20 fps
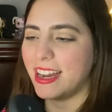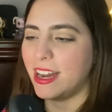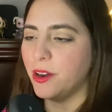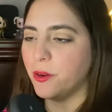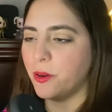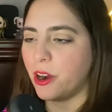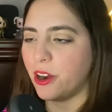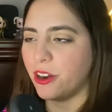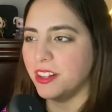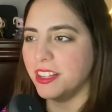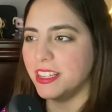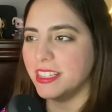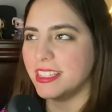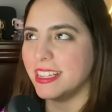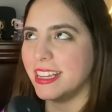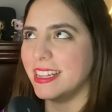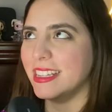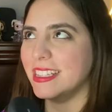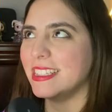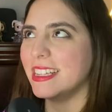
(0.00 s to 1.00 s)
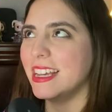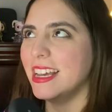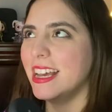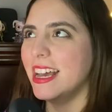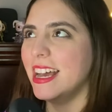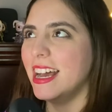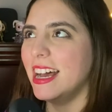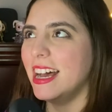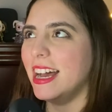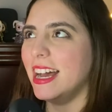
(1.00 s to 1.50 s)
how Harley says,
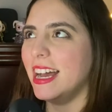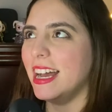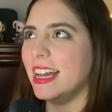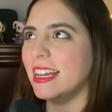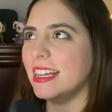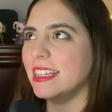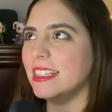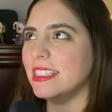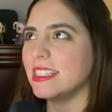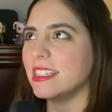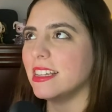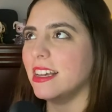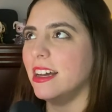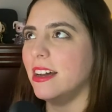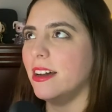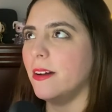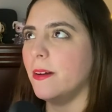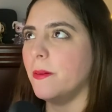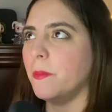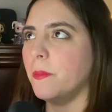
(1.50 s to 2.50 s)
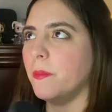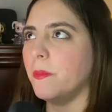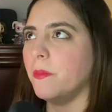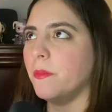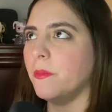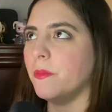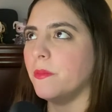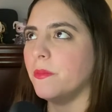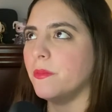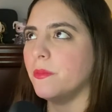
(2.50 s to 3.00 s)
and
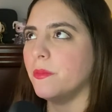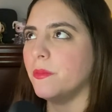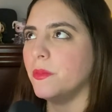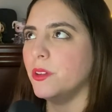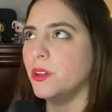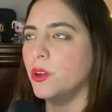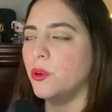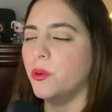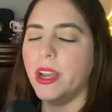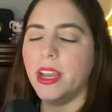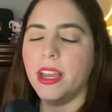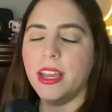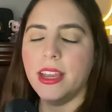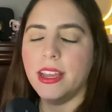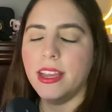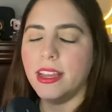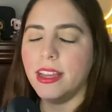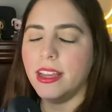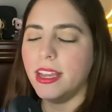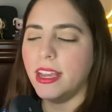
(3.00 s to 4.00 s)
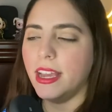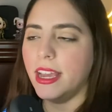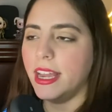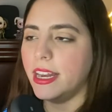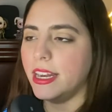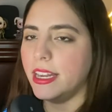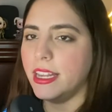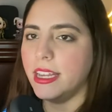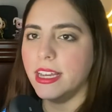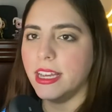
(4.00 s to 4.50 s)
um, you know
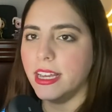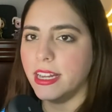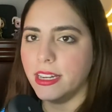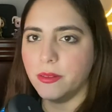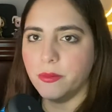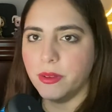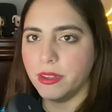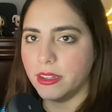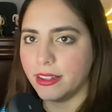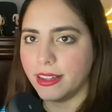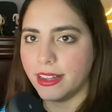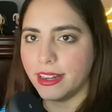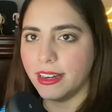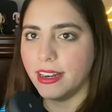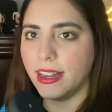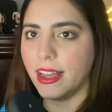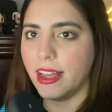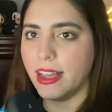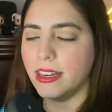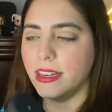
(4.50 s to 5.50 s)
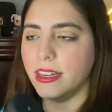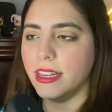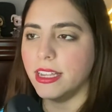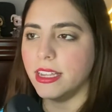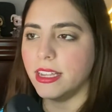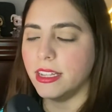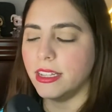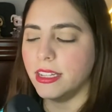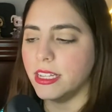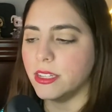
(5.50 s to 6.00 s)
any any villain. And
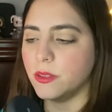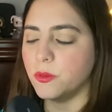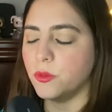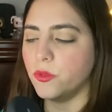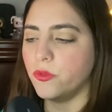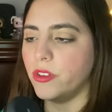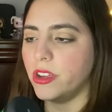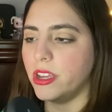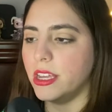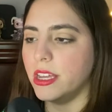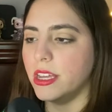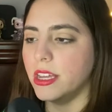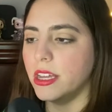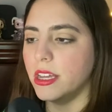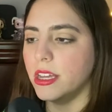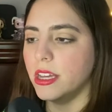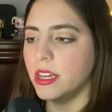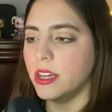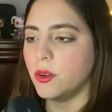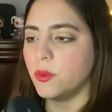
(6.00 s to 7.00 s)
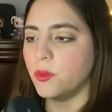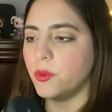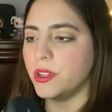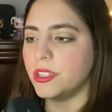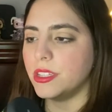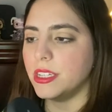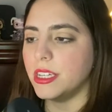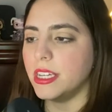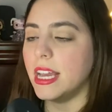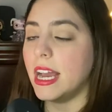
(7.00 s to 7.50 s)
in this movie, we
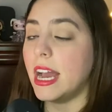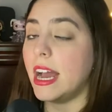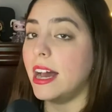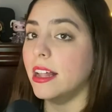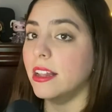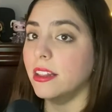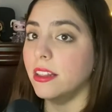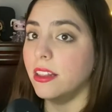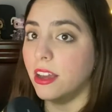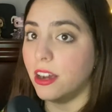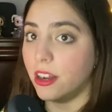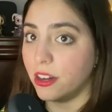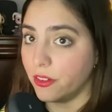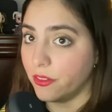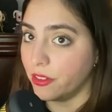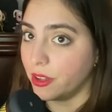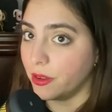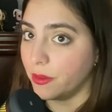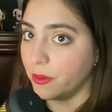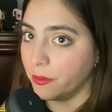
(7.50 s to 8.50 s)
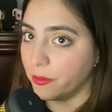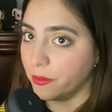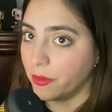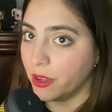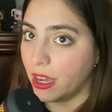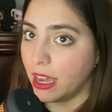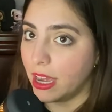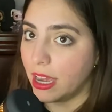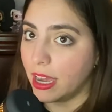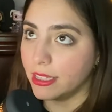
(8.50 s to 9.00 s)
see a lot of them,
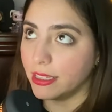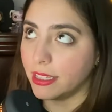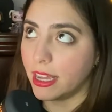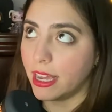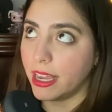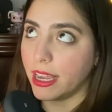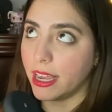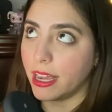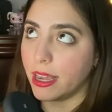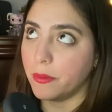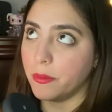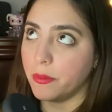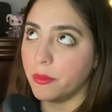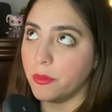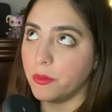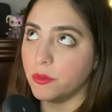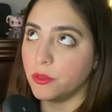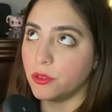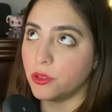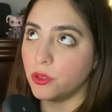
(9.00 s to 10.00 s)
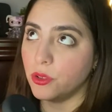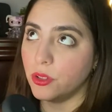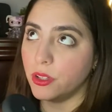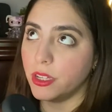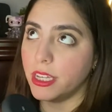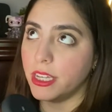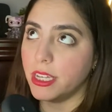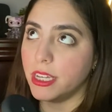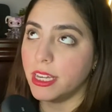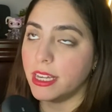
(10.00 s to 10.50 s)
and I am
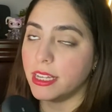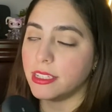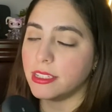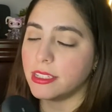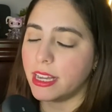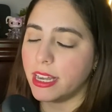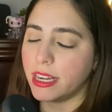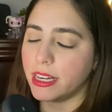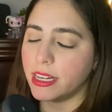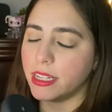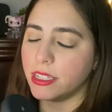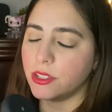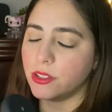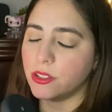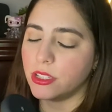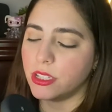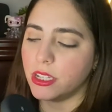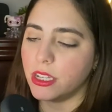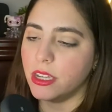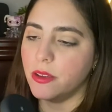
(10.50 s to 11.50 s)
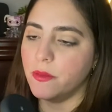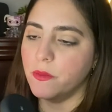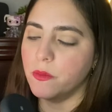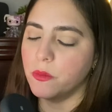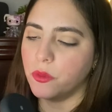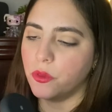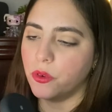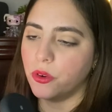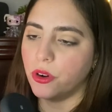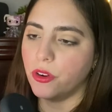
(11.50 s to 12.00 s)
truly excited to see
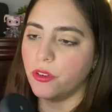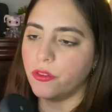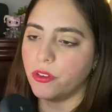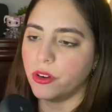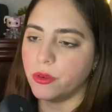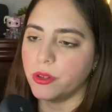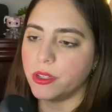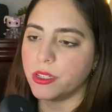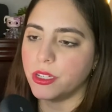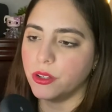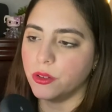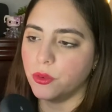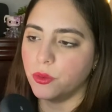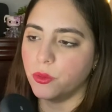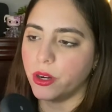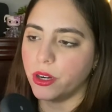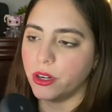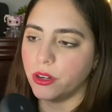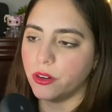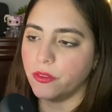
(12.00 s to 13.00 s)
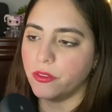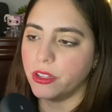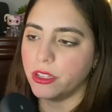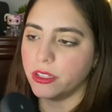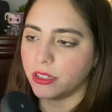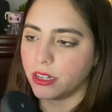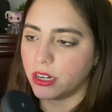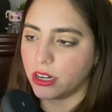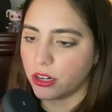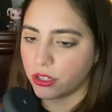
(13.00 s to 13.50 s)
more of every single one of
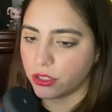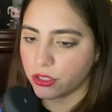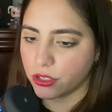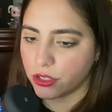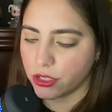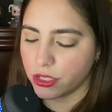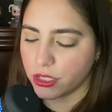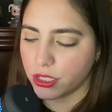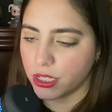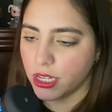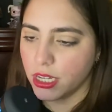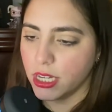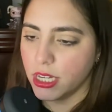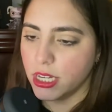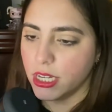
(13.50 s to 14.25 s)
these characters.